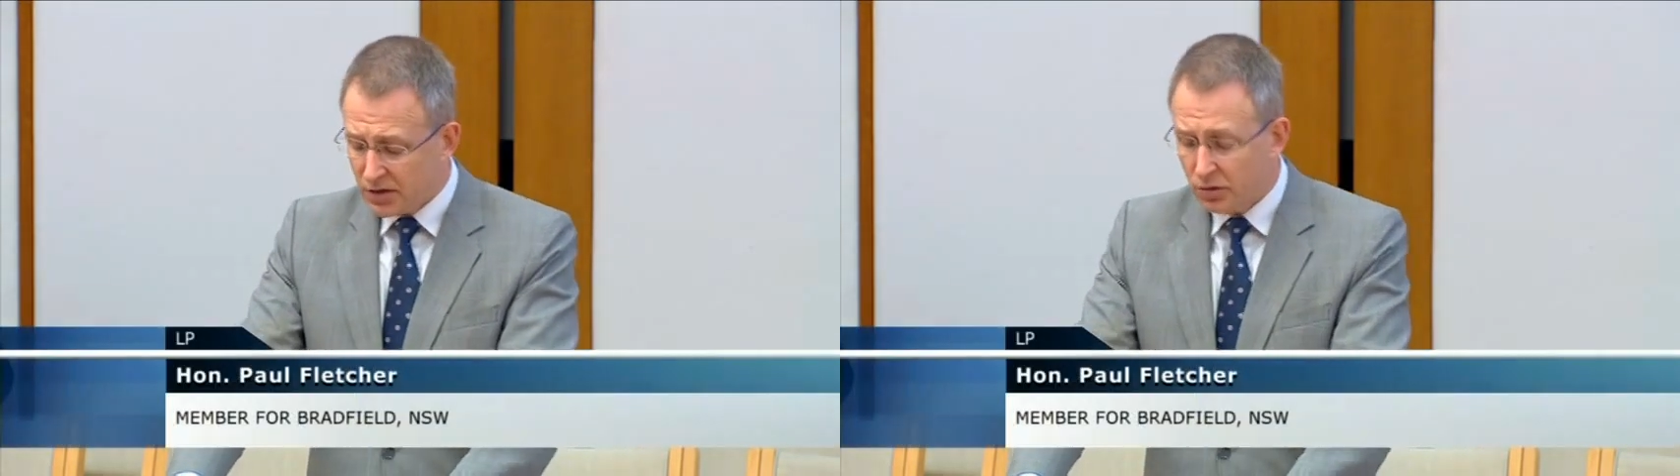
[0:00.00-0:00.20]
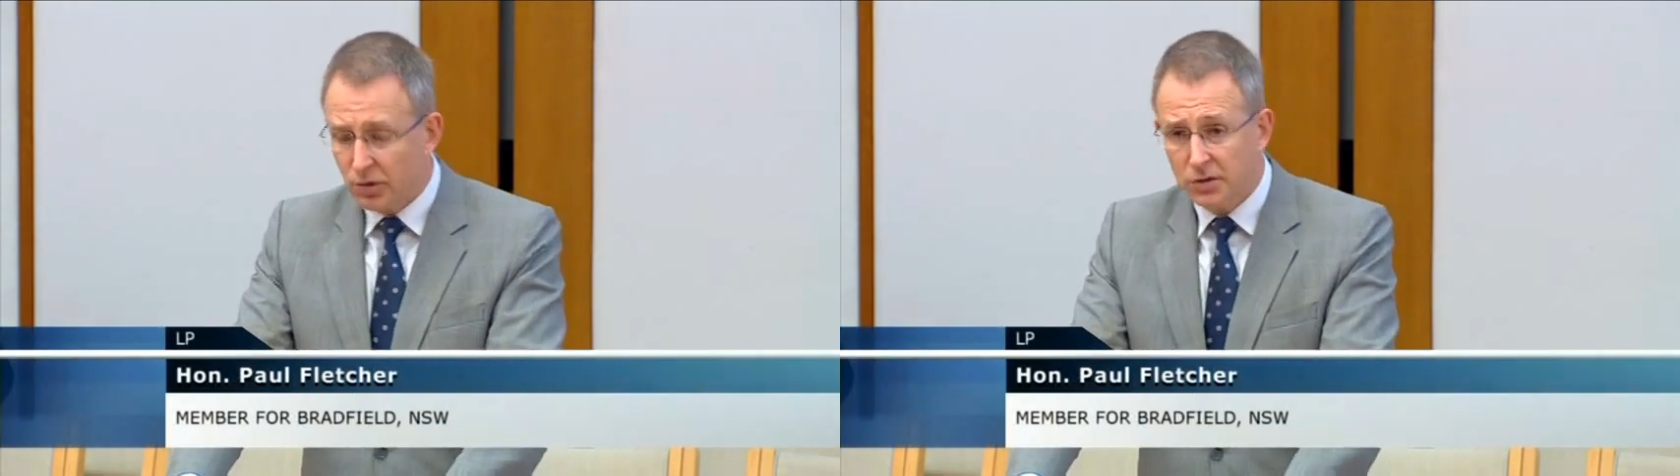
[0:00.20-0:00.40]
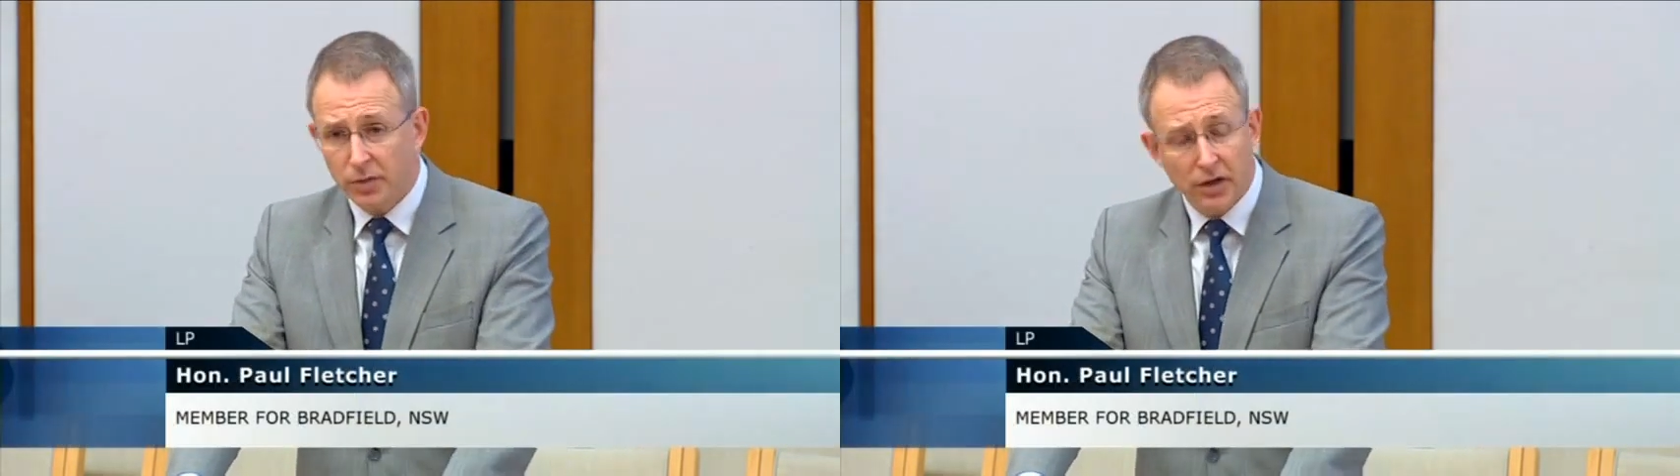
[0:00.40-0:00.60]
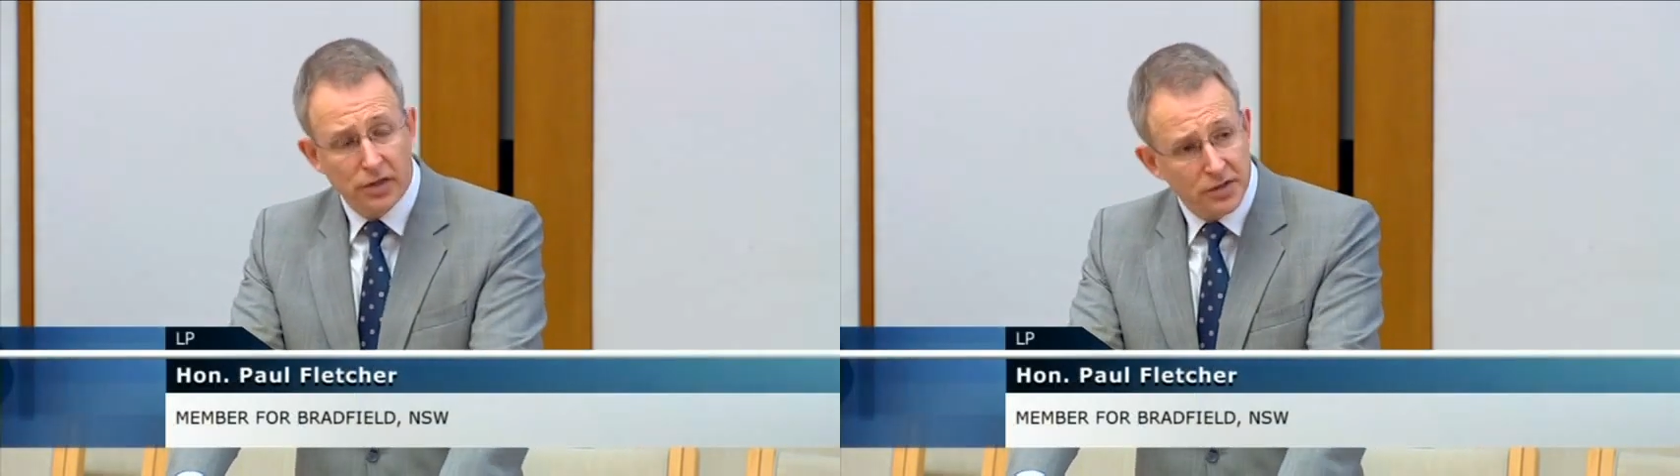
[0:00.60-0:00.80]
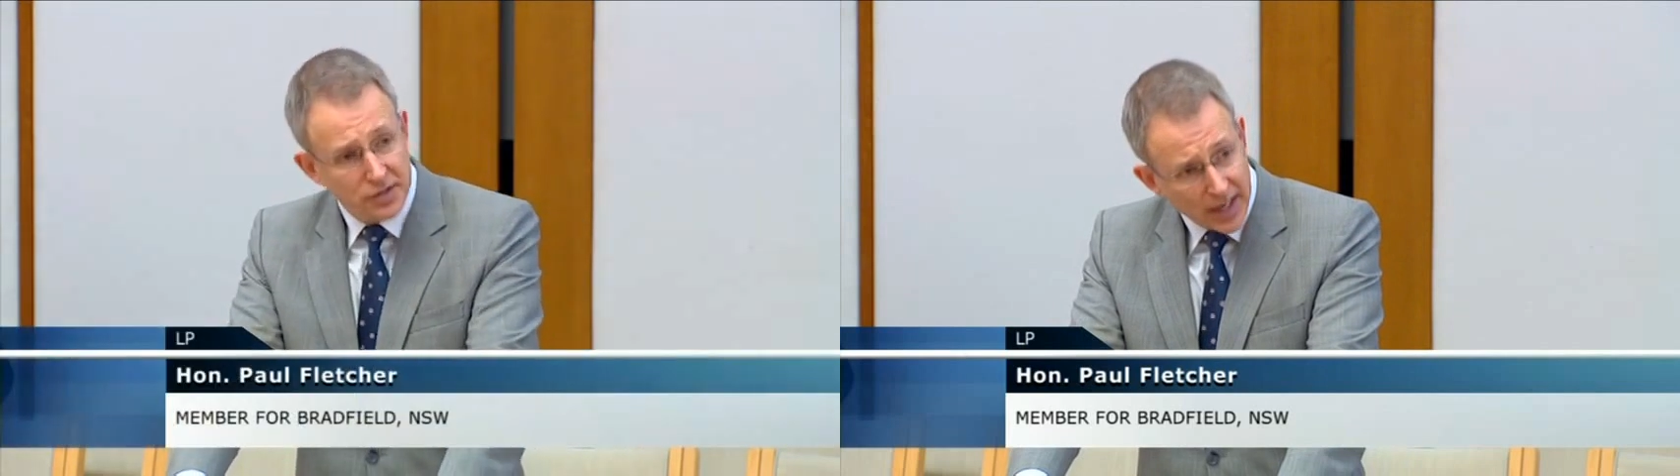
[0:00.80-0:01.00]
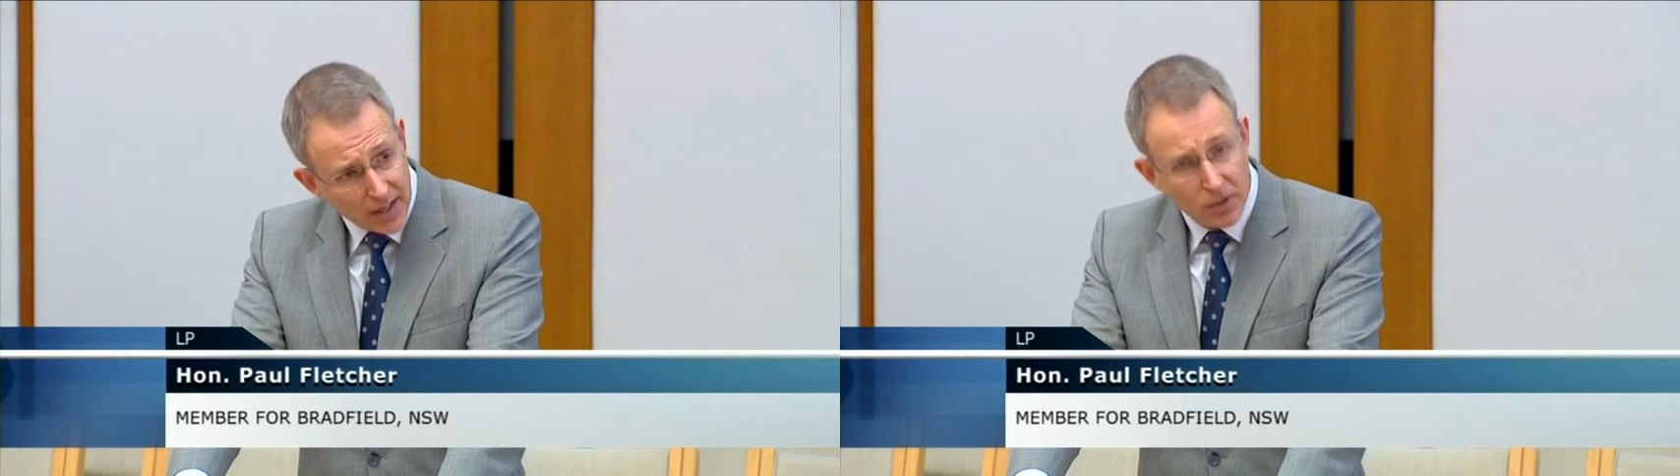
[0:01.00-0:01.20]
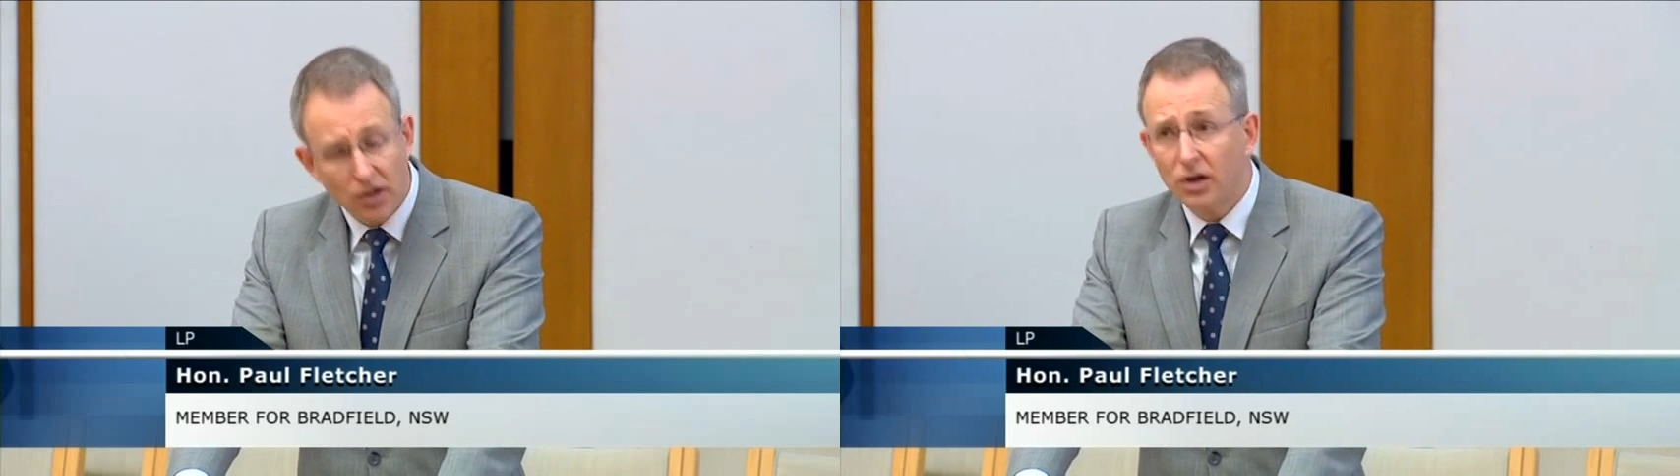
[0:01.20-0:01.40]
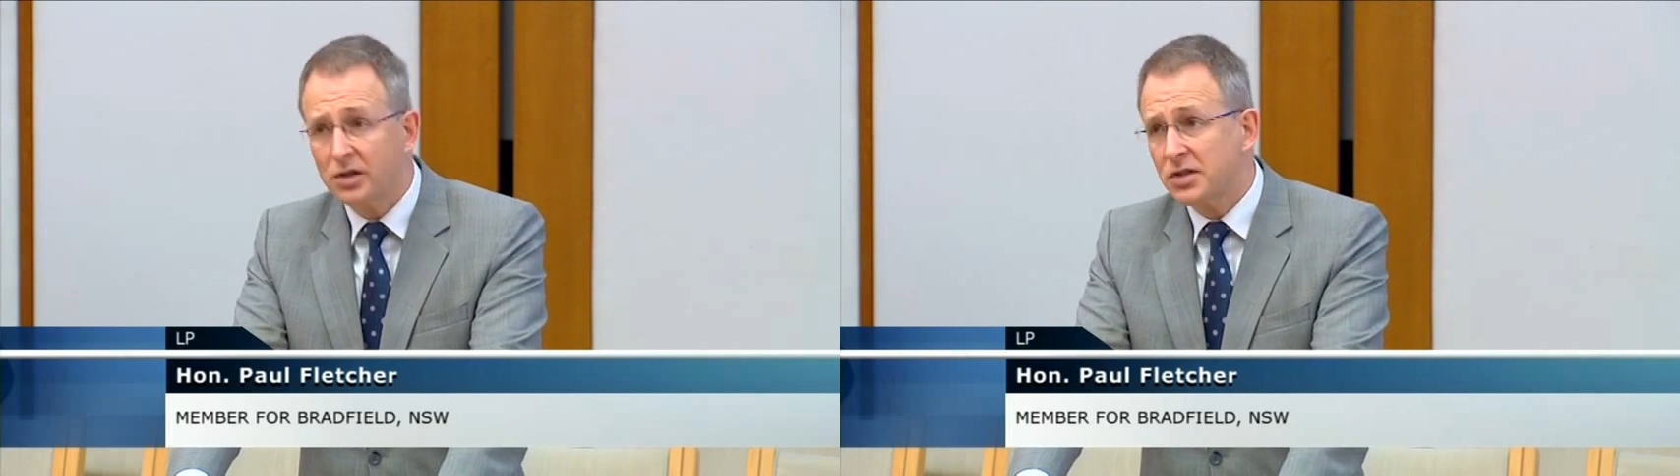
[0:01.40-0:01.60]
towards both the set-up
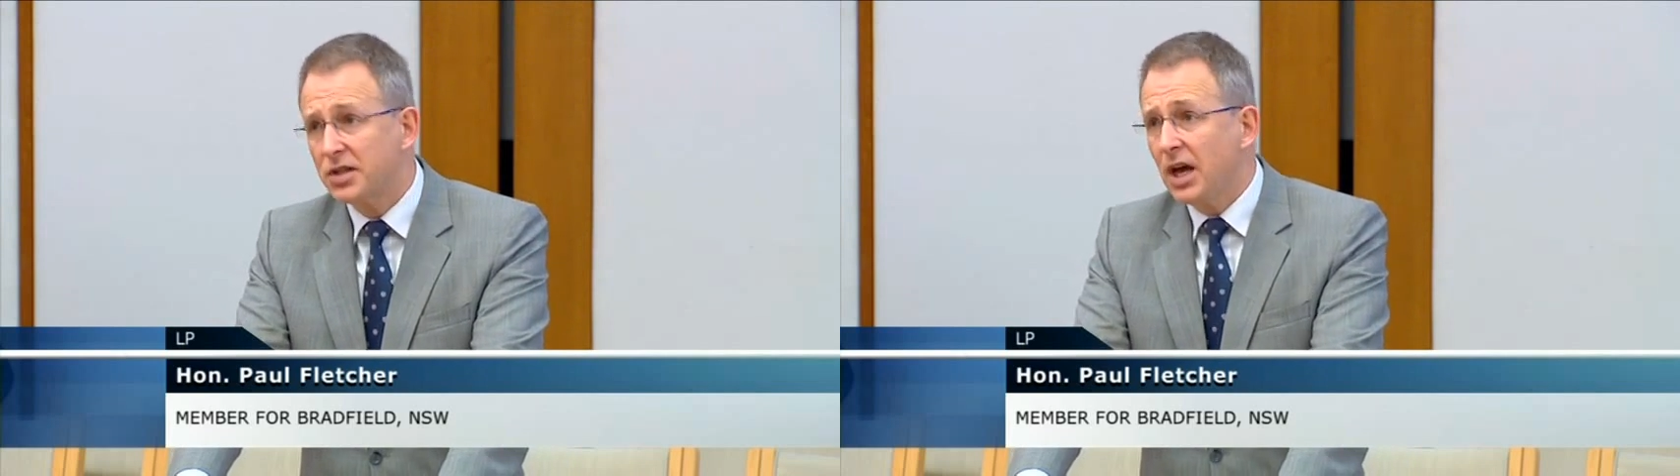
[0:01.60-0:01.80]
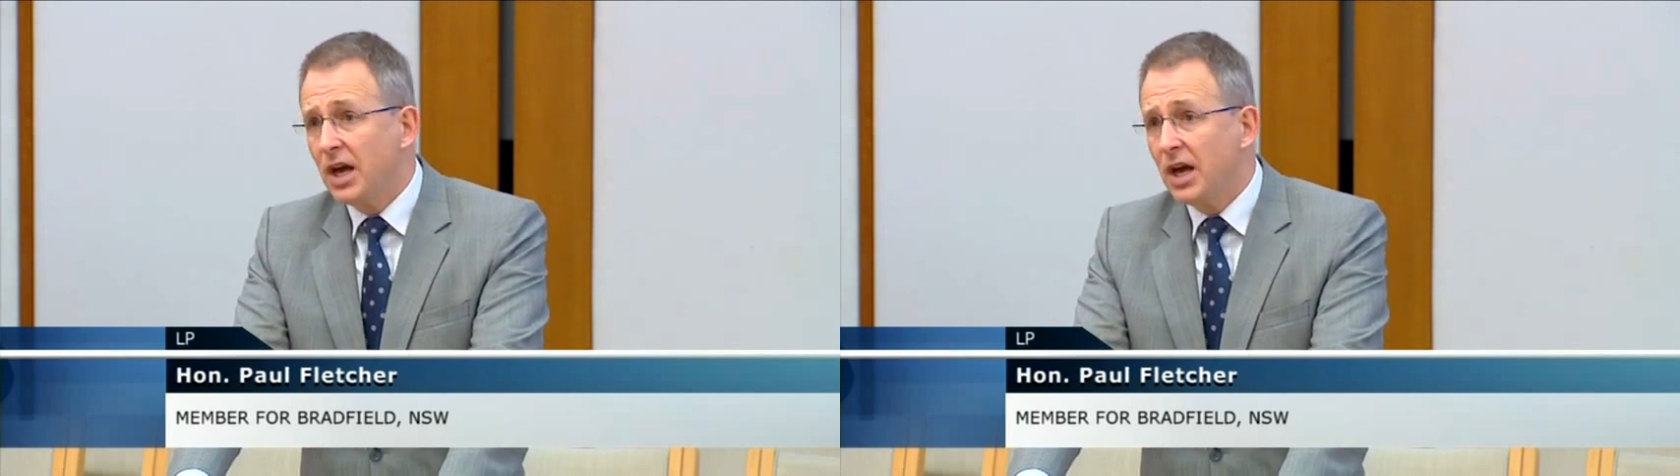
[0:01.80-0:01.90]
costs